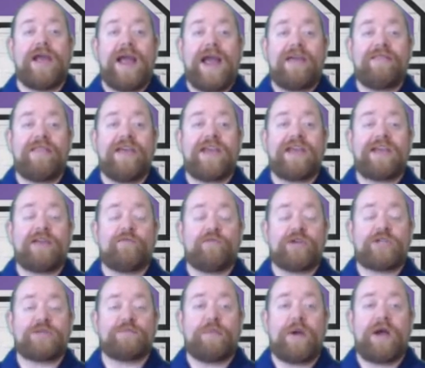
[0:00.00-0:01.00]
and they can
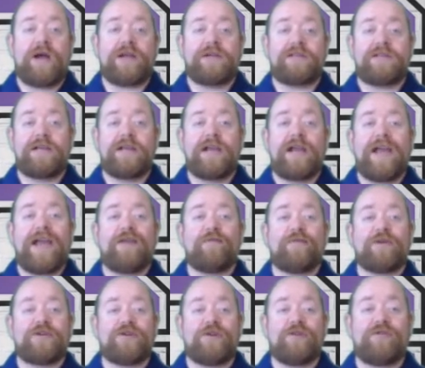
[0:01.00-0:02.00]
respond and
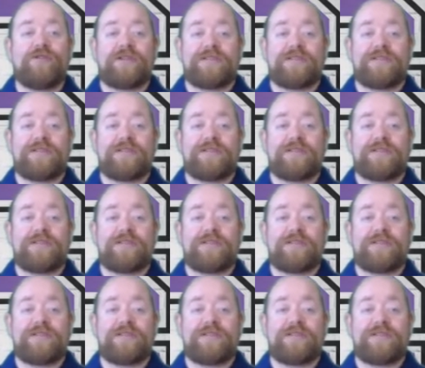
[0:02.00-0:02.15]
return